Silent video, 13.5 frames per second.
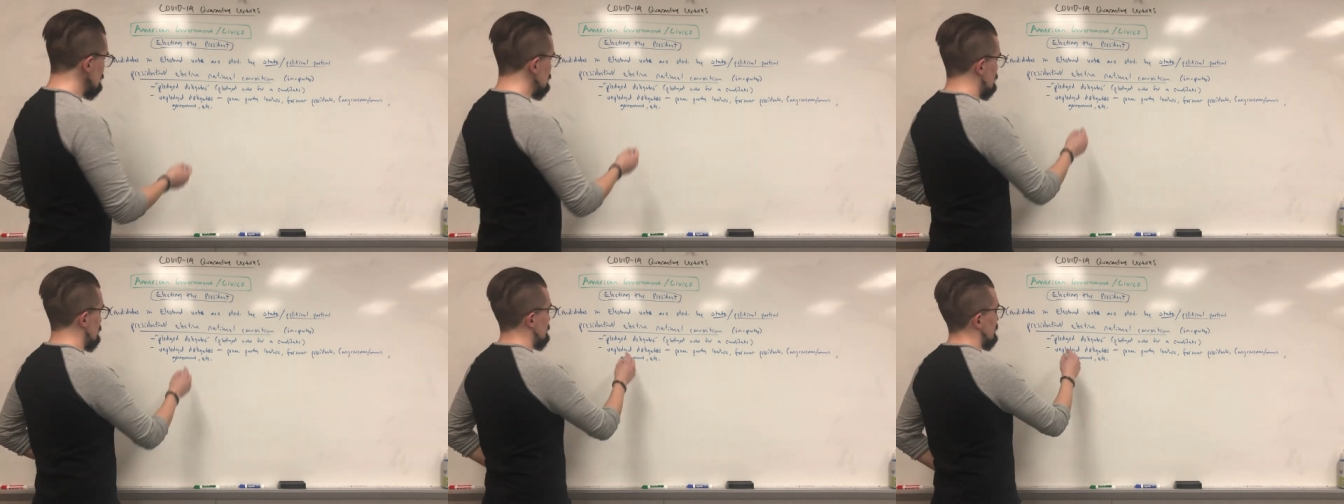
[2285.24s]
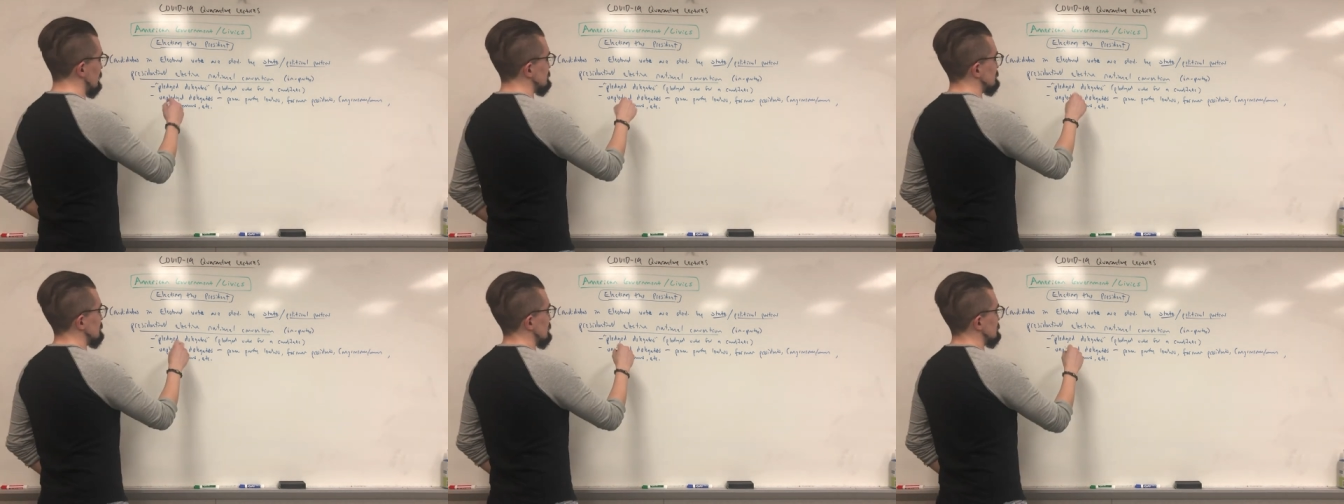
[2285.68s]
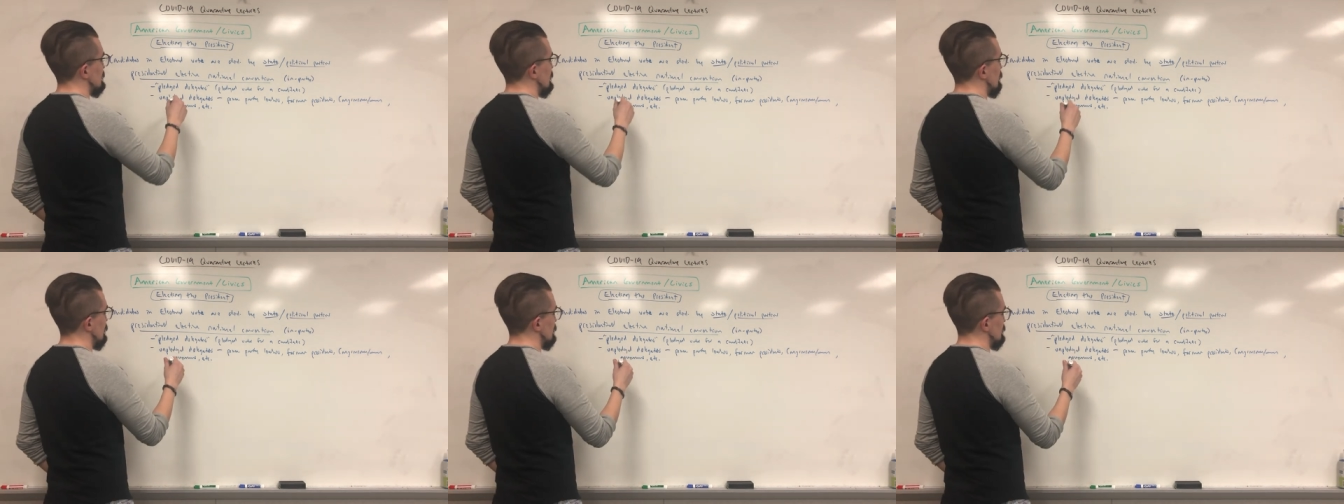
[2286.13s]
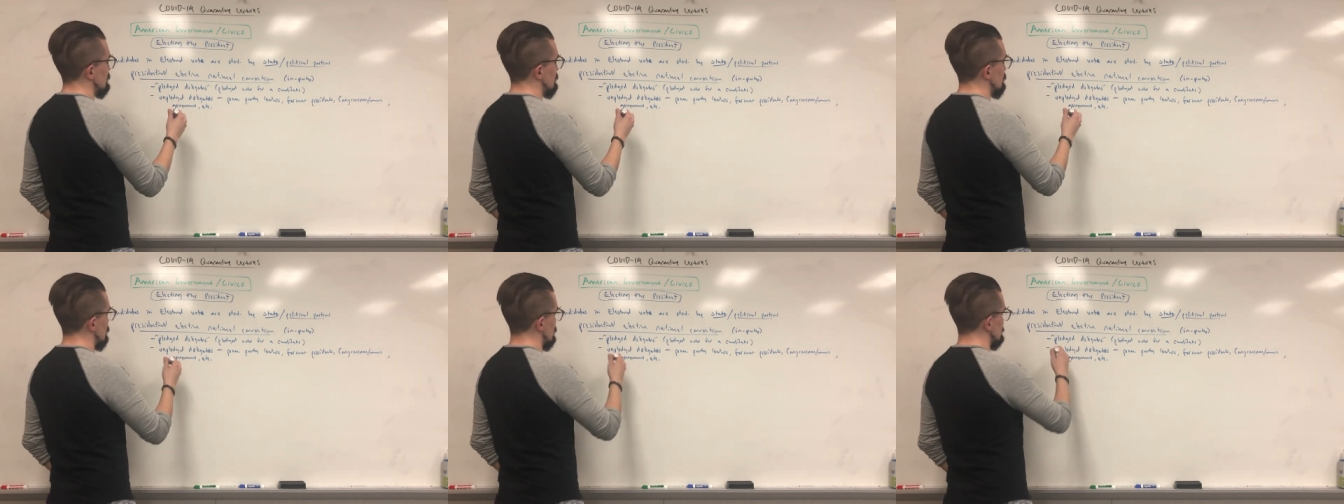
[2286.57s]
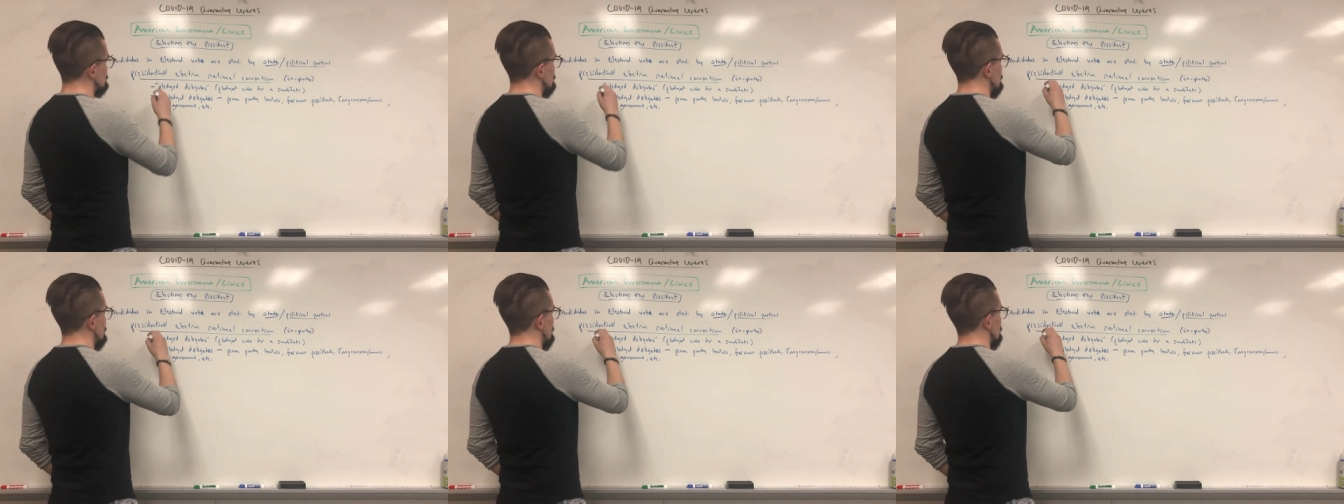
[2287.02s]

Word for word: that's how it works. And they